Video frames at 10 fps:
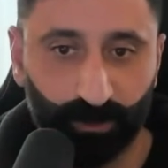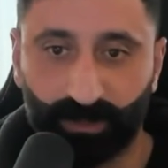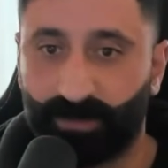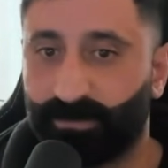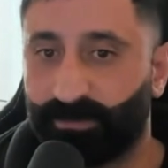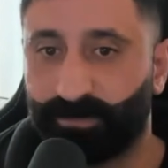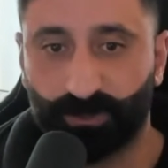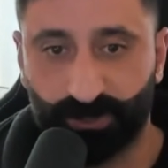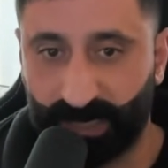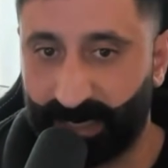your level of
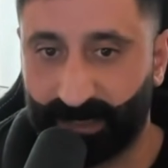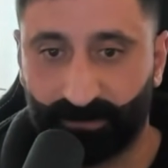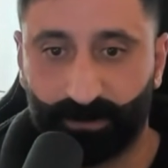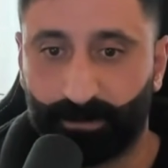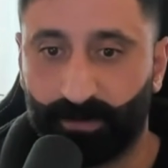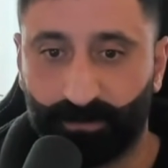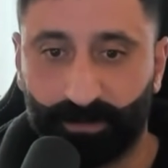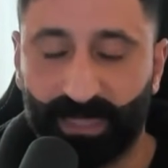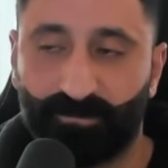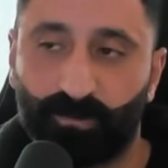understanding of the
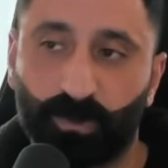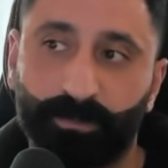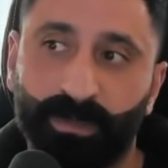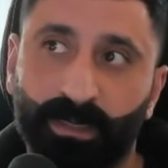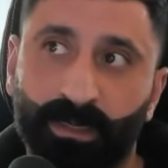platform.